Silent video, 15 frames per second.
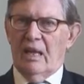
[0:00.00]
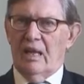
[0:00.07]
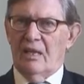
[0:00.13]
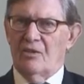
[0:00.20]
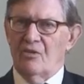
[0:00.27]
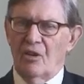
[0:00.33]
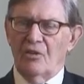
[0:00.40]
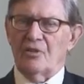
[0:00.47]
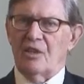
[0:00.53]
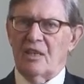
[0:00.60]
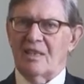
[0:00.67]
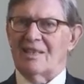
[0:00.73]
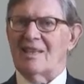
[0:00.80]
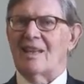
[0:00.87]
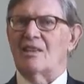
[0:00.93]
is not
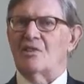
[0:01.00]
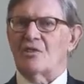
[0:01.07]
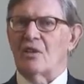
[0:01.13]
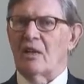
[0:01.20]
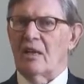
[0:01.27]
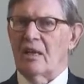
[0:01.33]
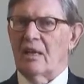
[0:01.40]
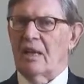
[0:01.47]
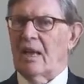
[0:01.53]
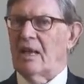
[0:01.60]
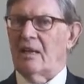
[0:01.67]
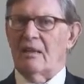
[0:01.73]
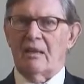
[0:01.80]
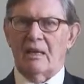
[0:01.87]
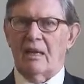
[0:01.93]
essentially
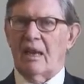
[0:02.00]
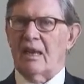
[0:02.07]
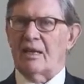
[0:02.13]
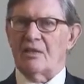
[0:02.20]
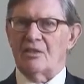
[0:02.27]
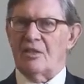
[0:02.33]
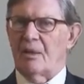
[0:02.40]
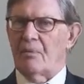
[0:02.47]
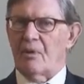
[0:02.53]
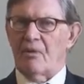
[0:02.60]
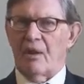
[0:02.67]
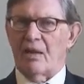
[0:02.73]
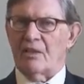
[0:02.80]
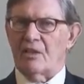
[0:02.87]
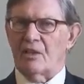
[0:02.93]
anything like as
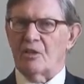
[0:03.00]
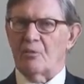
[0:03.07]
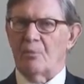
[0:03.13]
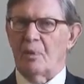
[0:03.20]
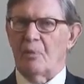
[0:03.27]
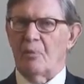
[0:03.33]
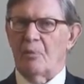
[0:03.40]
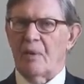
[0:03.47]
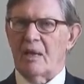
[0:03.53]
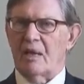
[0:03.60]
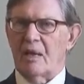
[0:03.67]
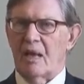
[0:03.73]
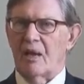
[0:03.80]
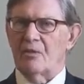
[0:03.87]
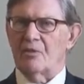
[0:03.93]
democratic as people make
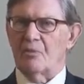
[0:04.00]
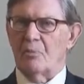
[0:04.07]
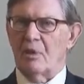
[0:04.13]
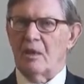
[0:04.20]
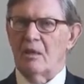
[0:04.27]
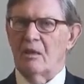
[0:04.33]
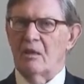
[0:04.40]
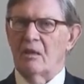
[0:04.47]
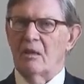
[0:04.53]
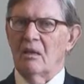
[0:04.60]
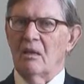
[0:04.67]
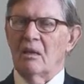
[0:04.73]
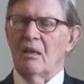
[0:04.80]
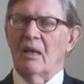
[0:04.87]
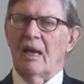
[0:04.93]
it out to be.
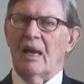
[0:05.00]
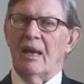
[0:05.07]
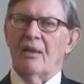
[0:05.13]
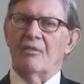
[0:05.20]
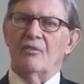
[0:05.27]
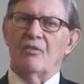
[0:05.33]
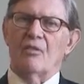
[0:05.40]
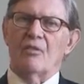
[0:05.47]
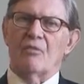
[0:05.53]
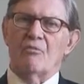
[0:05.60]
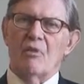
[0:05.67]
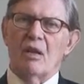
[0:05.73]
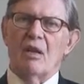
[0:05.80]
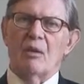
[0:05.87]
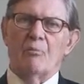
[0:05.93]
And the
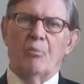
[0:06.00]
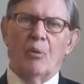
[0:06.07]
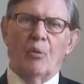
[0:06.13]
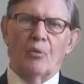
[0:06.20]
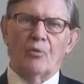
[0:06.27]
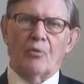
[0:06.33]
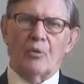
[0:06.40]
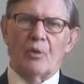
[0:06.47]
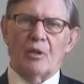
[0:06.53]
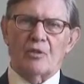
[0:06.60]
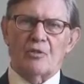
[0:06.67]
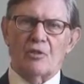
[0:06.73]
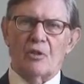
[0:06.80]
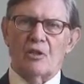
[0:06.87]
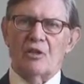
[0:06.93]
really important
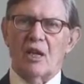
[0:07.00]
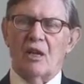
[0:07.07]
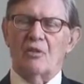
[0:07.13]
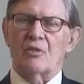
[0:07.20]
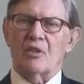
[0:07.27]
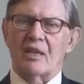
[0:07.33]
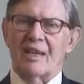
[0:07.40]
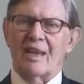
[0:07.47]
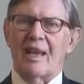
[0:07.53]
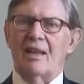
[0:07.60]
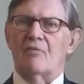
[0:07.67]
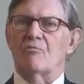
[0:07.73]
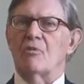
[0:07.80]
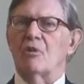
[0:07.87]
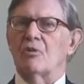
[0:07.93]
question is how to
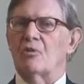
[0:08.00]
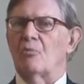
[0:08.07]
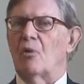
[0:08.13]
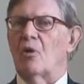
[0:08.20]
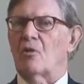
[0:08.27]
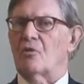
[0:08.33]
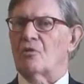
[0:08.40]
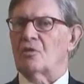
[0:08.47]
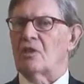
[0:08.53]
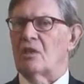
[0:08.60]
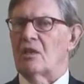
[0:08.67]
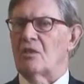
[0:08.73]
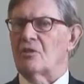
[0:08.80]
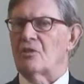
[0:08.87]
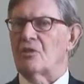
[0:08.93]
get real
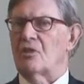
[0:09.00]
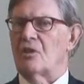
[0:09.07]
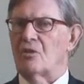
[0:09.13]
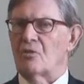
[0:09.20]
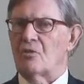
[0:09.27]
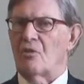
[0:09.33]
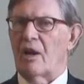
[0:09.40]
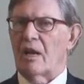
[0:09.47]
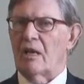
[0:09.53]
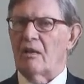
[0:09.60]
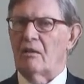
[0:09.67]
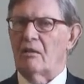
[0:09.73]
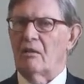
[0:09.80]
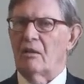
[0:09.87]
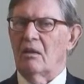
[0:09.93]
democracy into the
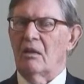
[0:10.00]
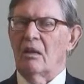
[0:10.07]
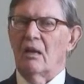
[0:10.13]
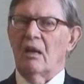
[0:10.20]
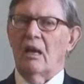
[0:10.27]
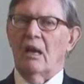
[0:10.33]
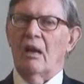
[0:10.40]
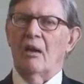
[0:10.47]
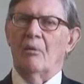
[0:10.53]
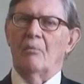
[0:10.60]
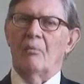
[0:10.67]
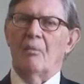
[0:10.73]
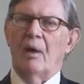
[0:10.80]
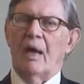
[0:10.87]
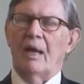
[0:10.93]
Ukraine
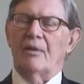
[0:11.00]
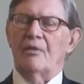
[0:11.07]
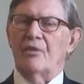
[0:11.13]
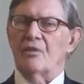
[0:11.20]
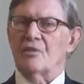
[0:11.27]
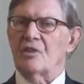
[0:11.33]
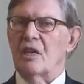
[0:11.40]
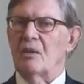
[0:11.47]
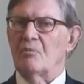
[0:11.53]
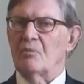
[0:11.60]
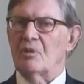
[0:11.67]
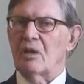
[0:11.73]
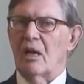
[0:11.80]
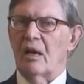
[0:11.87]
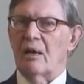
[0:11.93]
and at the same
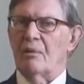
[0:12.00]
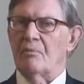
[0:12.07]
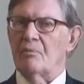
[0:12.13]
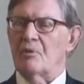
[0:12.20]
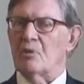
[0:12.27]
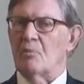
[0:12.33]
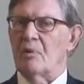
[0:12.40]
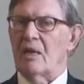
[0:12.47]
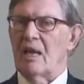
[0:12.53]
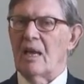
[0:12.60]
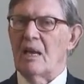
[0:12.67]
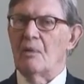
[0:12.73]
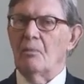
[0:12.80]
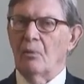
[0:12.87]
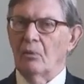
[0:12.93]
time to be
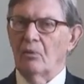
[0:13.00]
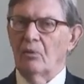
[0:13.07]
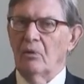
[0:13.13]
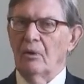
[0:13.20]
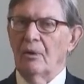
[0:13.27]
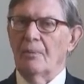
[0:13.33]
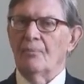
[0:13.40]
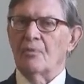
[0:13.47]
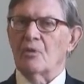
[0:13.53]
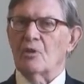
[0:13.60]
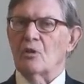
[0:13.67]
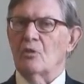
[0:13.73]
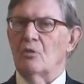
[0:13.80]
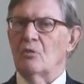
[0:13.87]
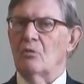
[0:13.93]
able
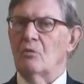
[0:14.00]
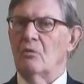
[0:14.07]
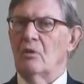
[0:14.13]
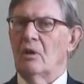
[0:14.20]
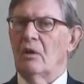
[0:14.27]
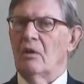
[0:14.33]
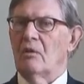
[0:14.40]
to